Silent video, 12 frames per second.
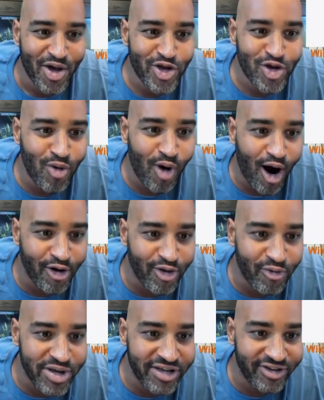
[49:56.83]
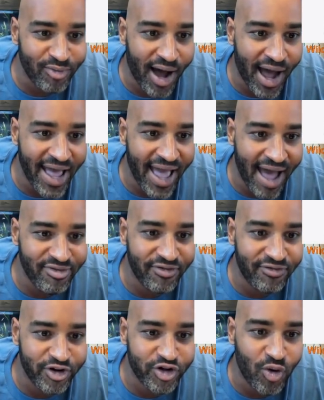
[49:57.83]
You are the reason why I have the
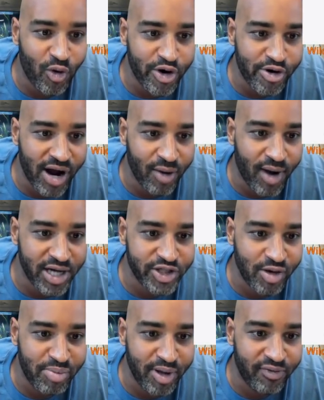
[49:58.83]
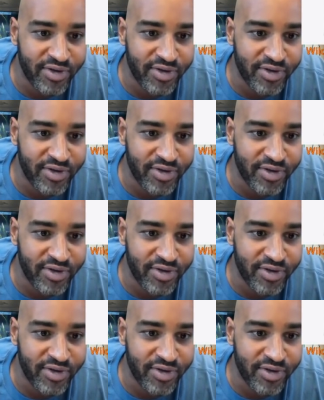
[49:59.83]
Fish Corner. I watched your build